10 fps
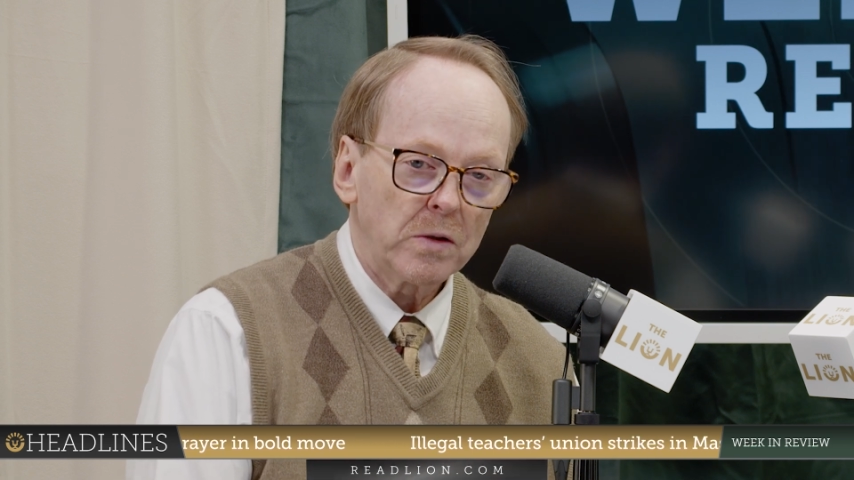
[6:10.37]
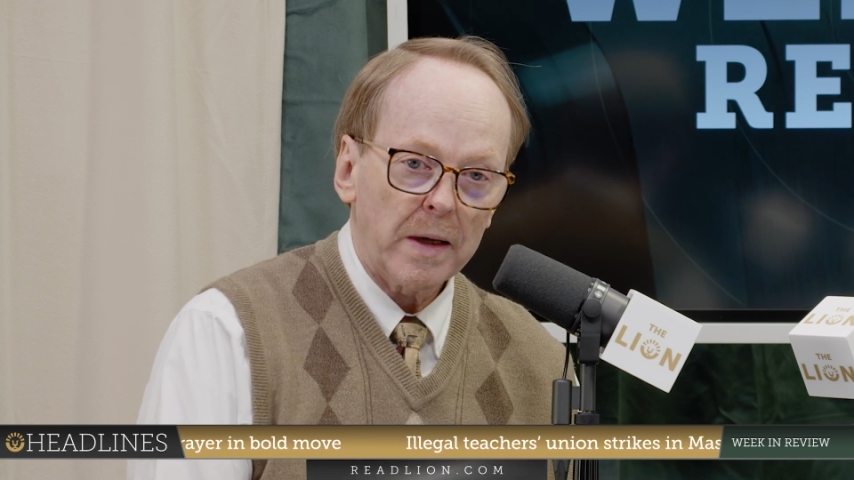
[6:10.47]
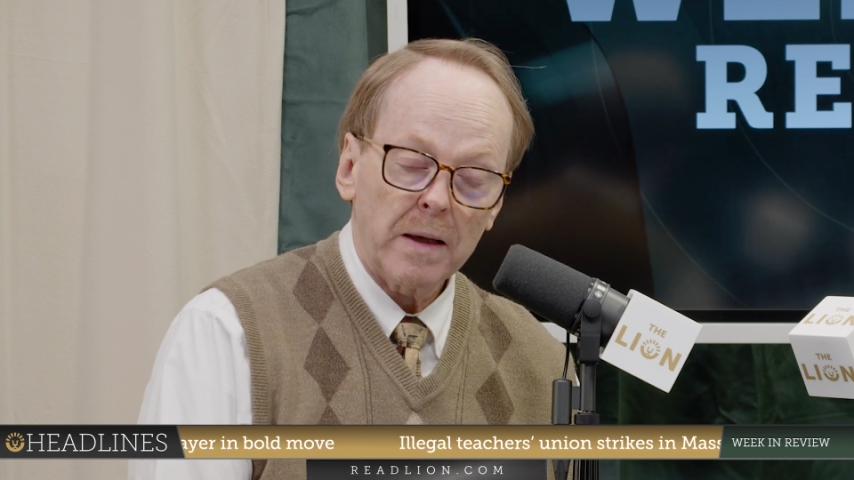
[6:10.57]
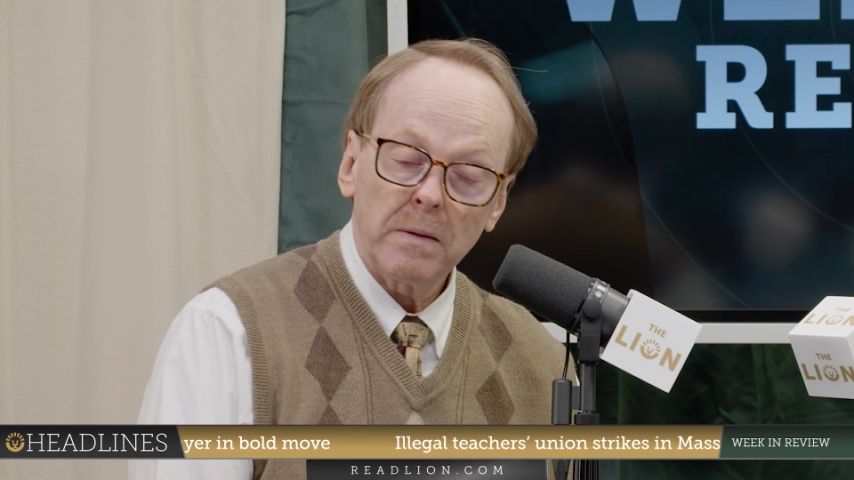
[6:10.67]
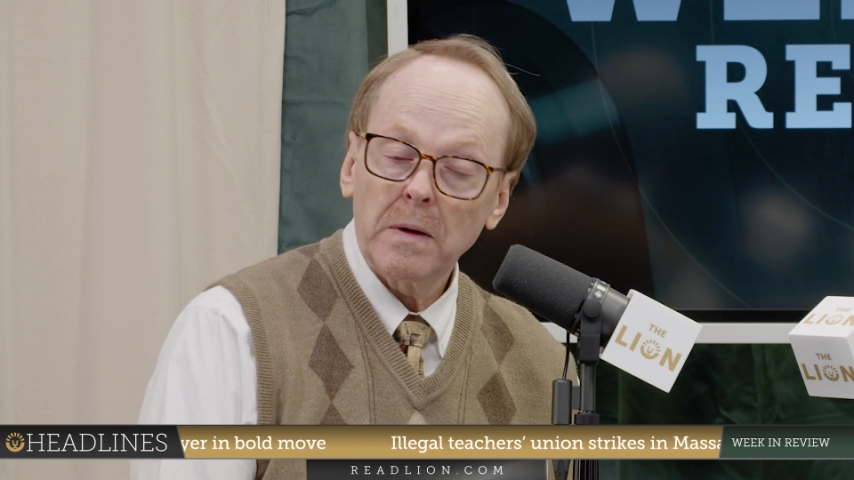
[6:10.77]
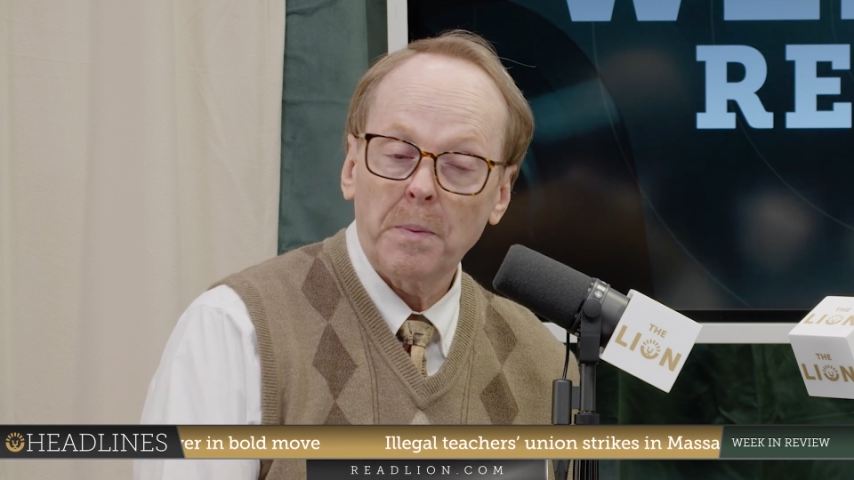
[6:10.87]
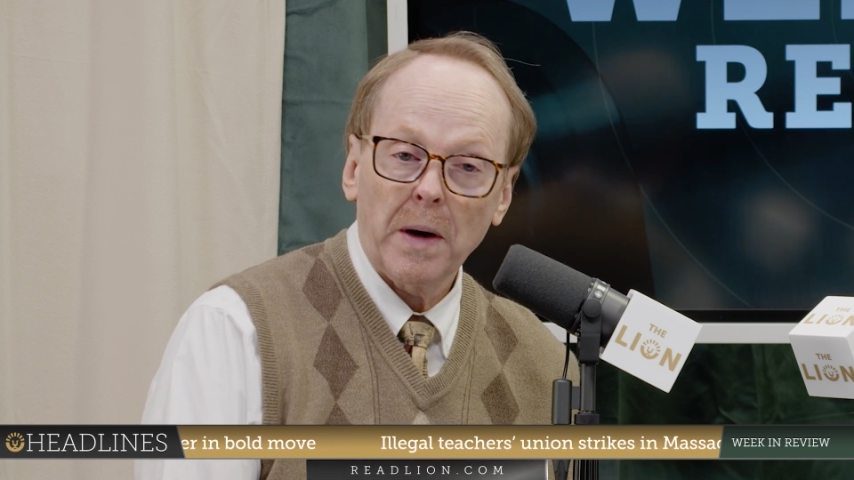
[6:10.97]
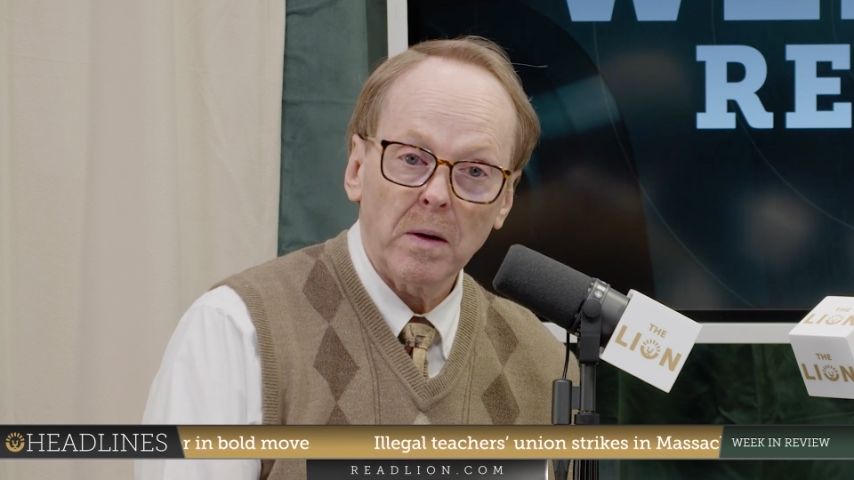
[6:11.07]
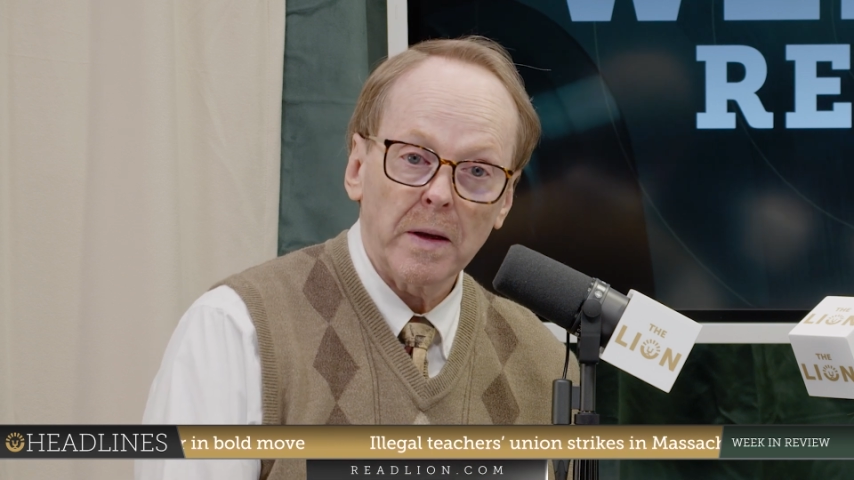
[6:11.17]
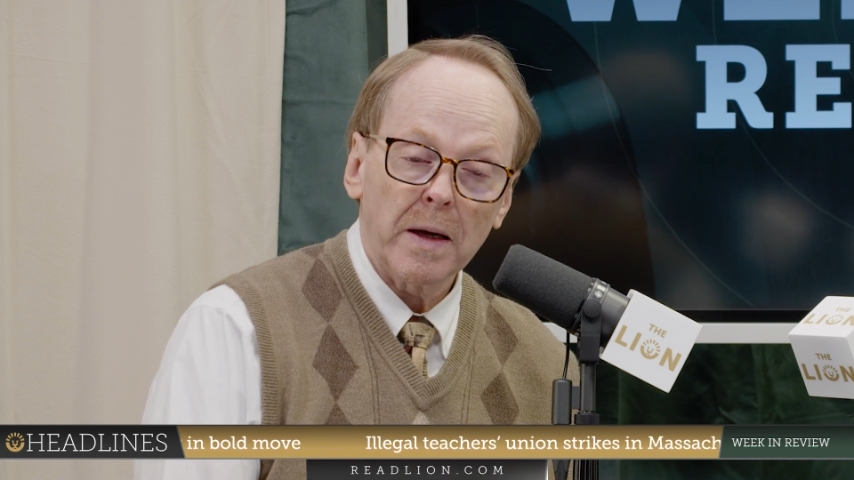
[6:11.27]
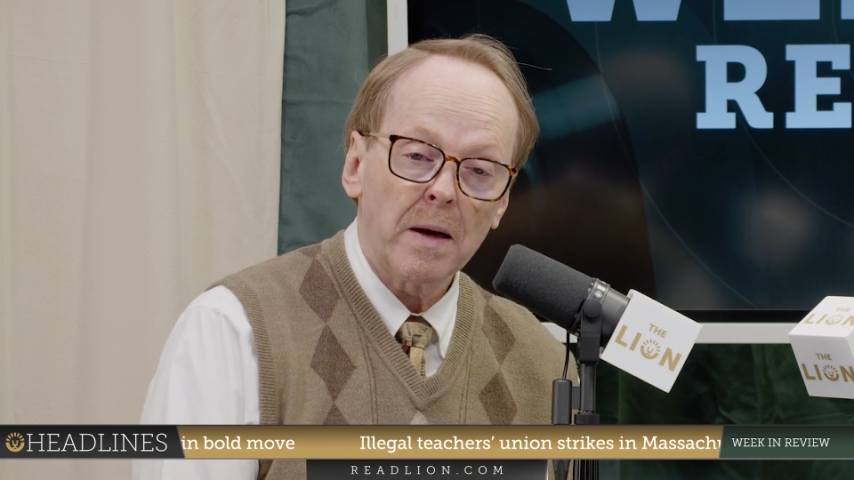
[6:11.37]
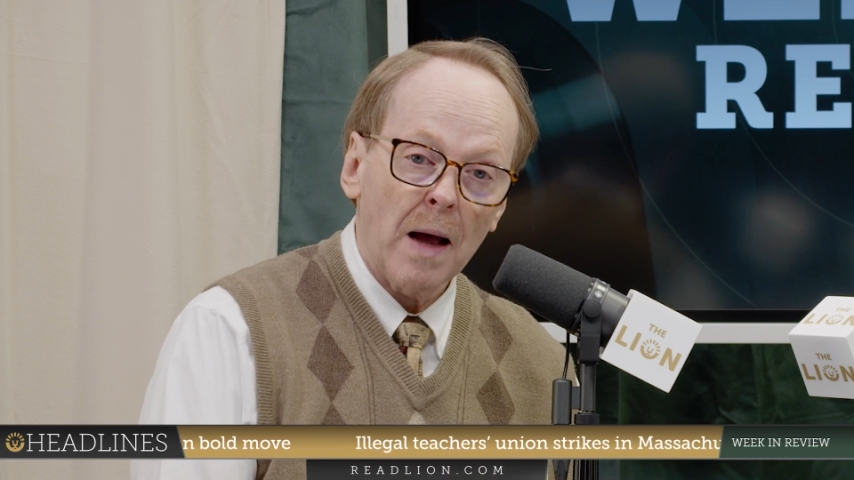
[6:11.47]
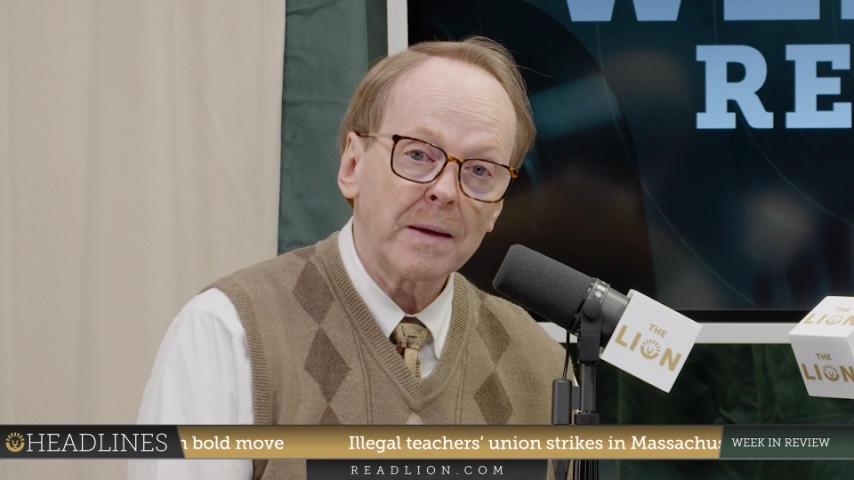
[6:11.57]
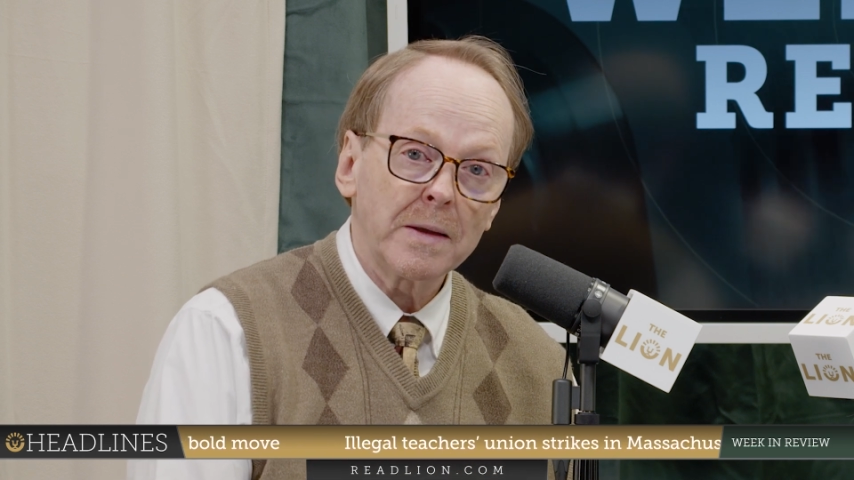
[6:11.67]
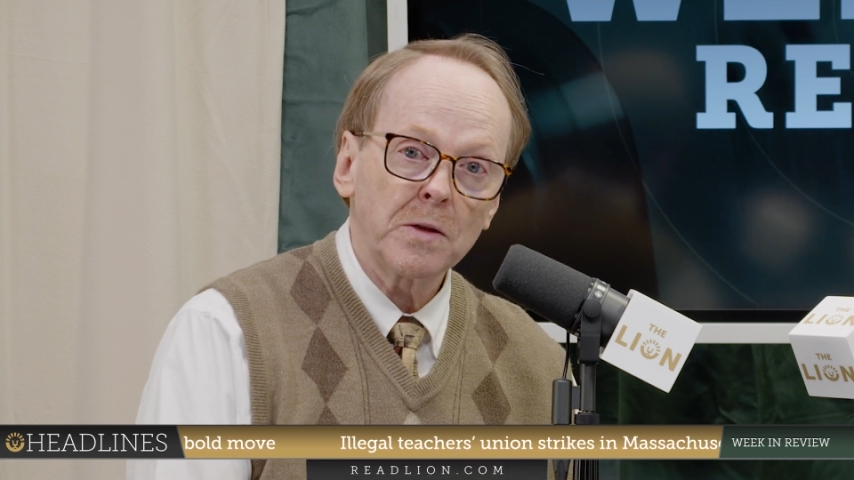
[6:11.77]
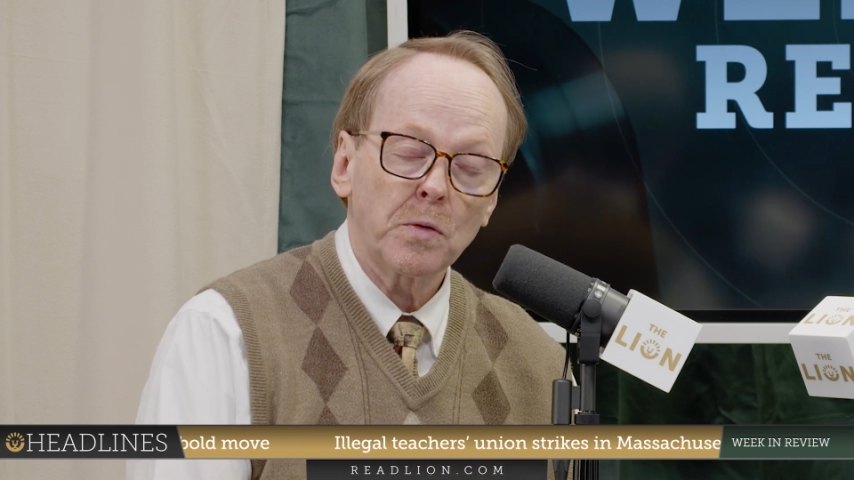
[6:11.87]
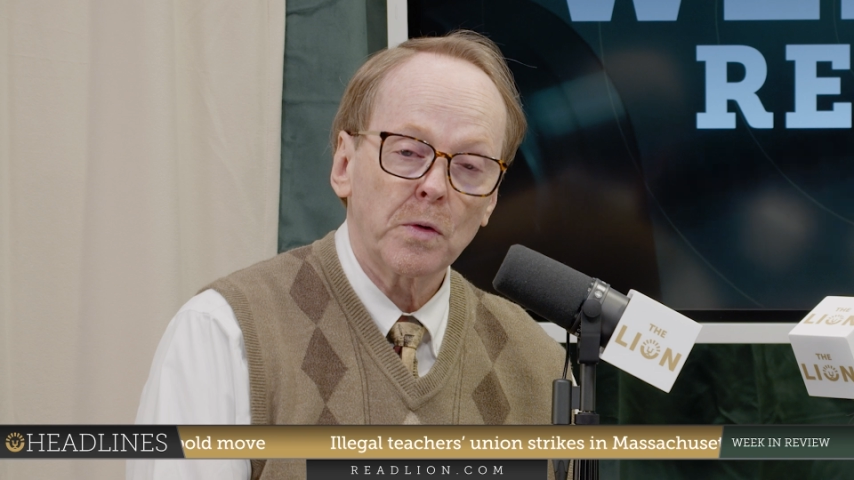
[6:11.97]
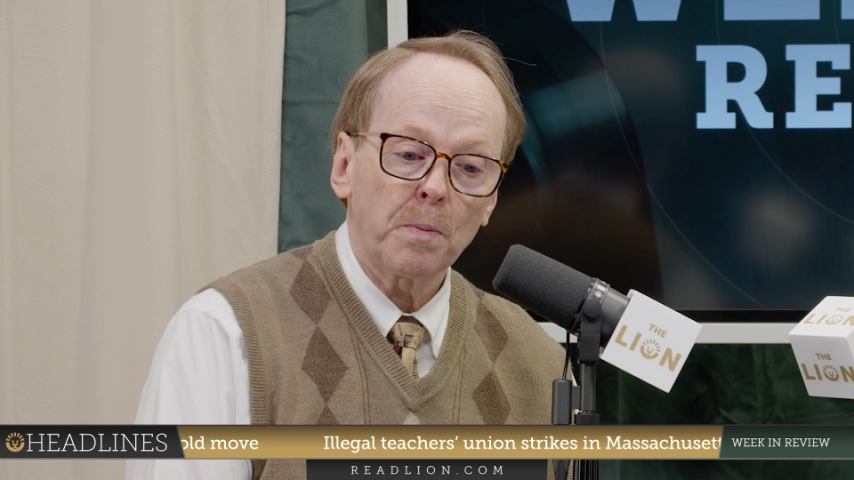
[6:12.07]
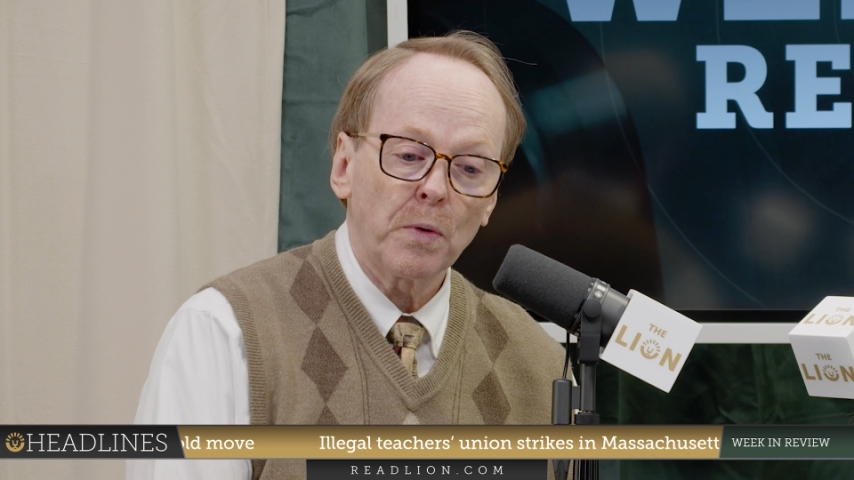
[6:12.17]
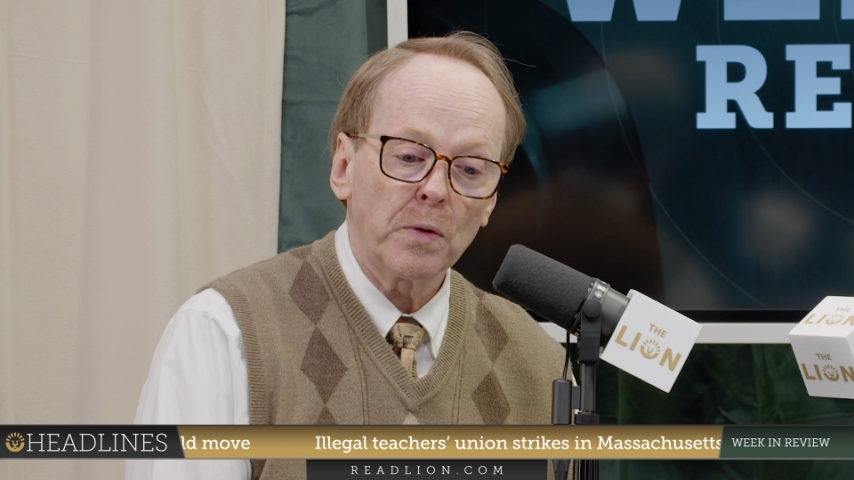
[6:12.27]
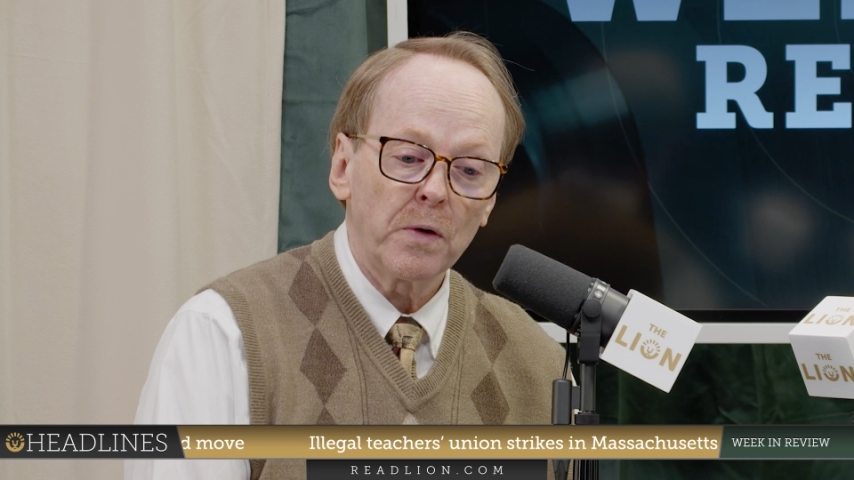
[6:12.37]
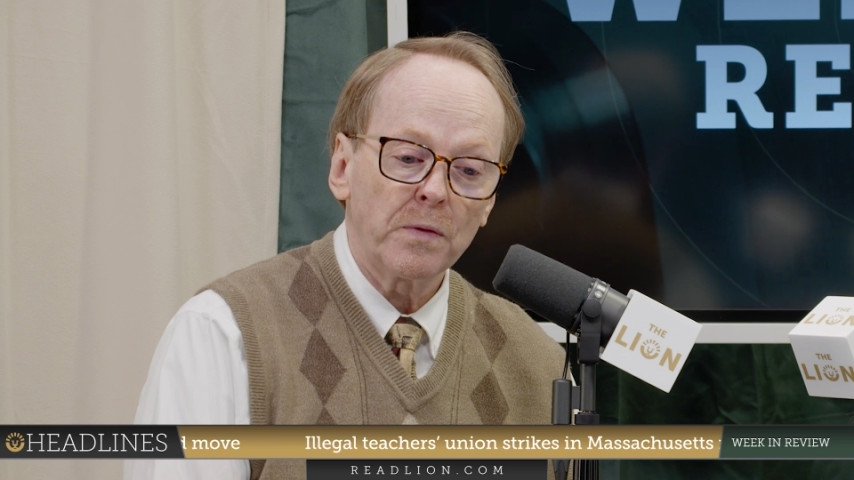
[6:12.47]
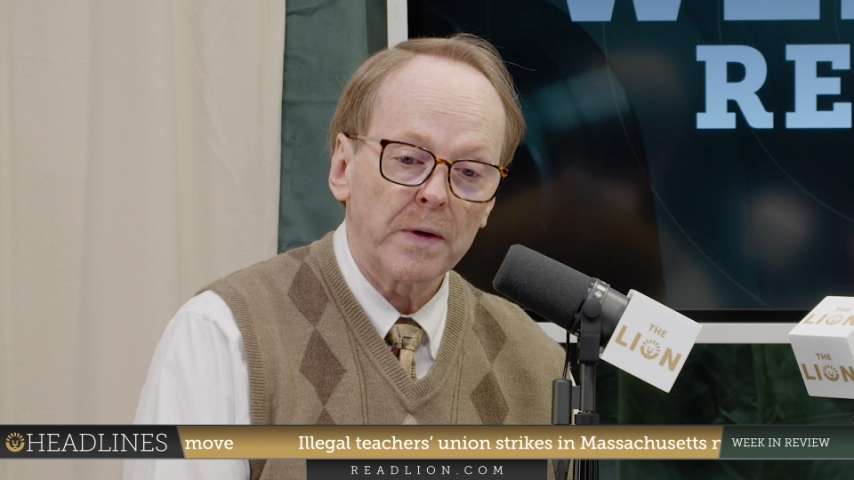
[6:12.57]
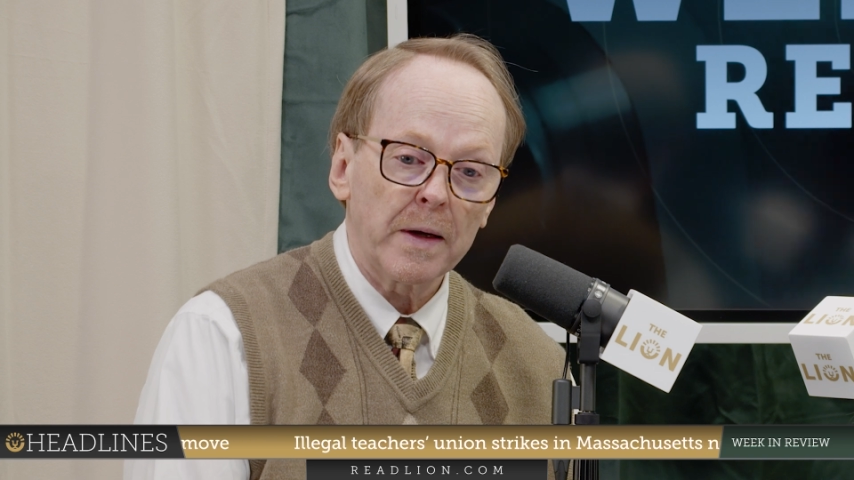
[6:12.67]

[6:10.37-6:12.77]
and apparently not district approved.